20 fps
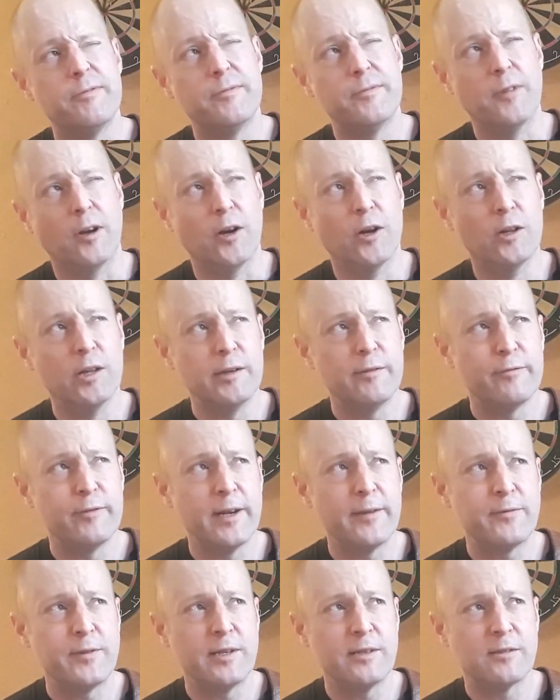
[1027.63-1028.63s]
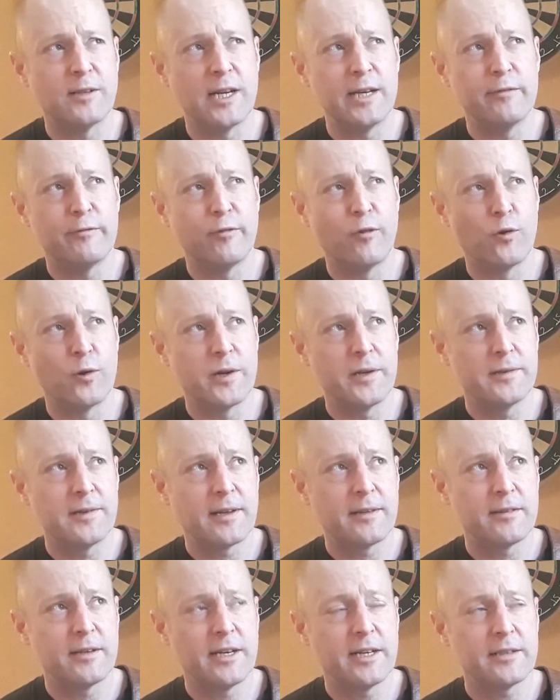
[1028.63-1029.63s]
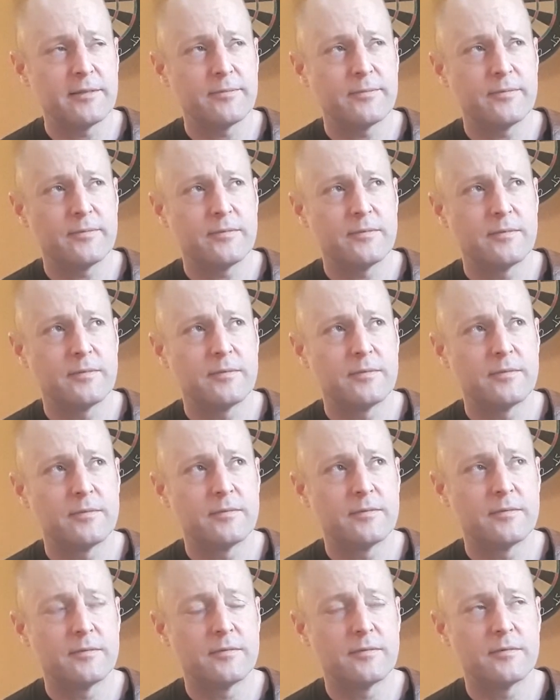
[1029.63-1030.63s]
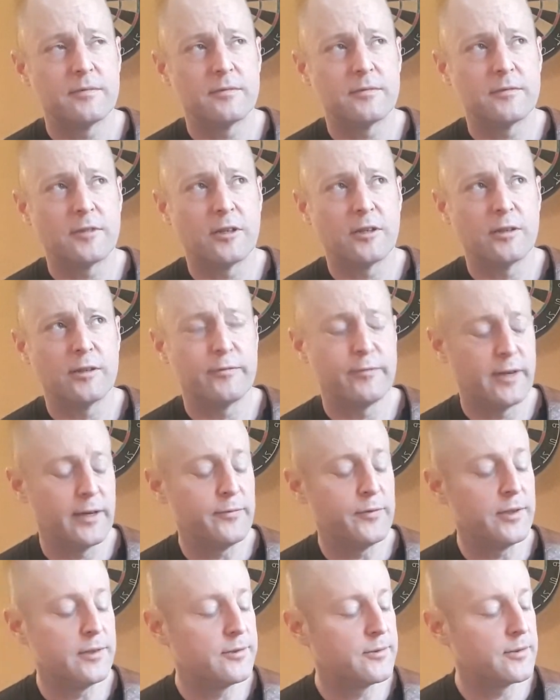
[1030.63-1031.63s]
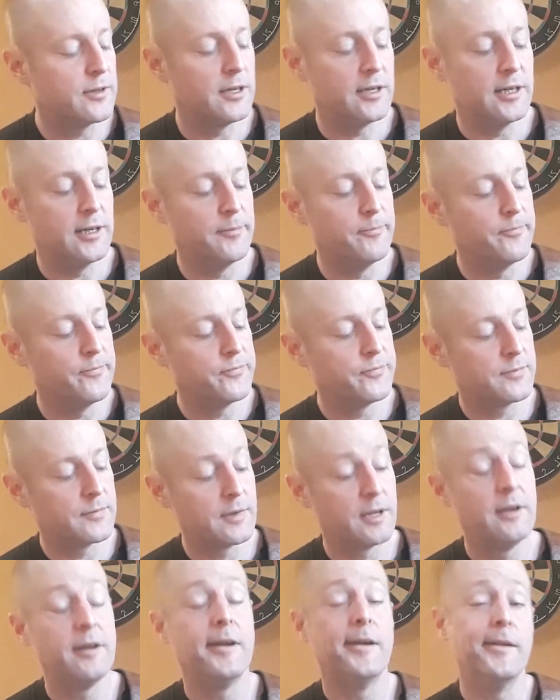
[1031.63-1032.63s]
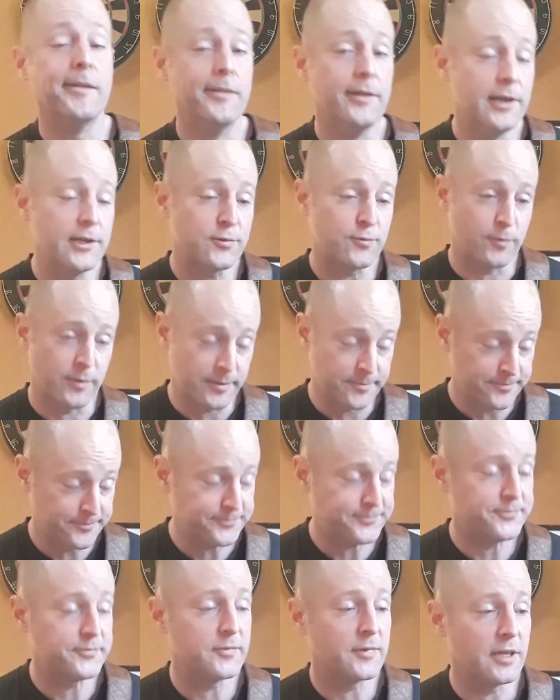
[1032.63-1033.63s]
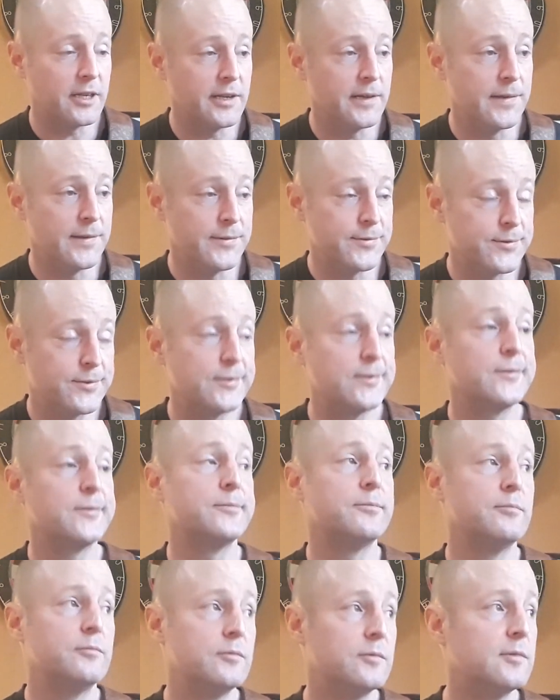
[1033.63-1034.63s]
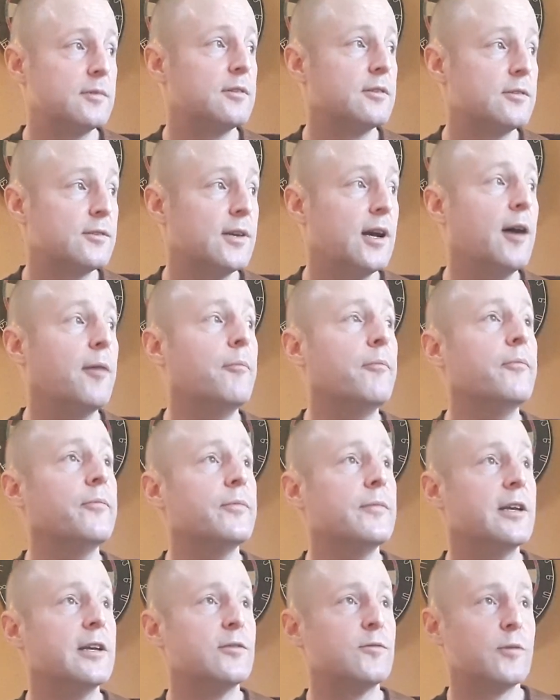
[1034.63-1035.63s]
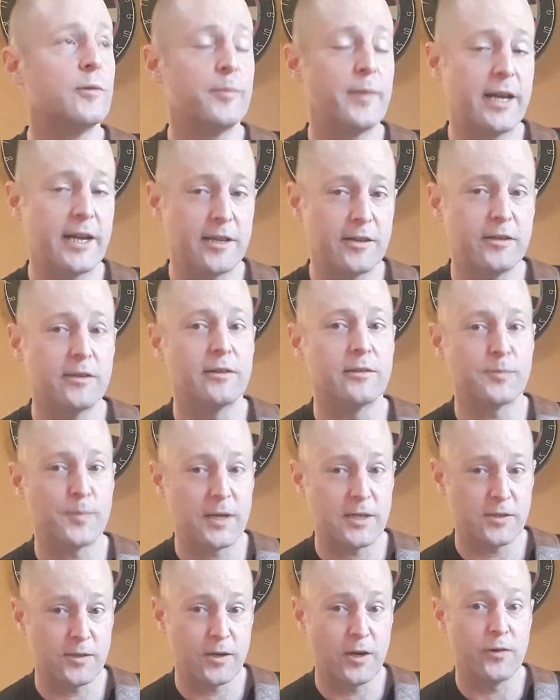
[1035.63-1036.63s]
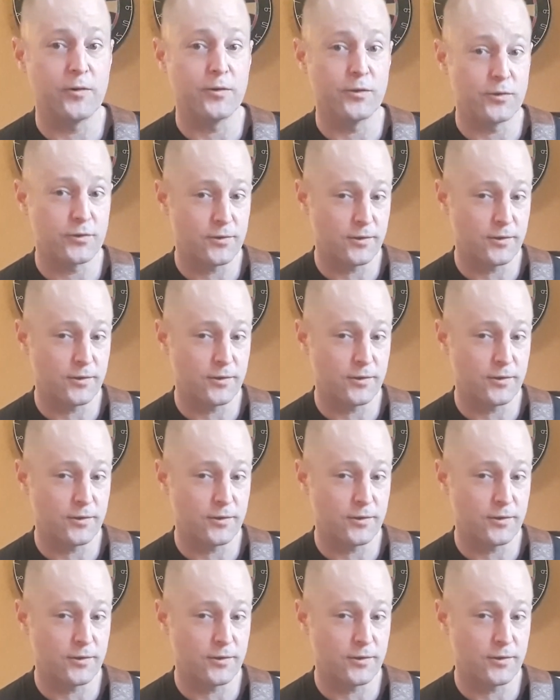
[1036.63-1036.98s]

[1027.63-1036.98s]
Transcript: early 50s, late 40s, I think. Early 50s. This one is something. This one make your, especially on your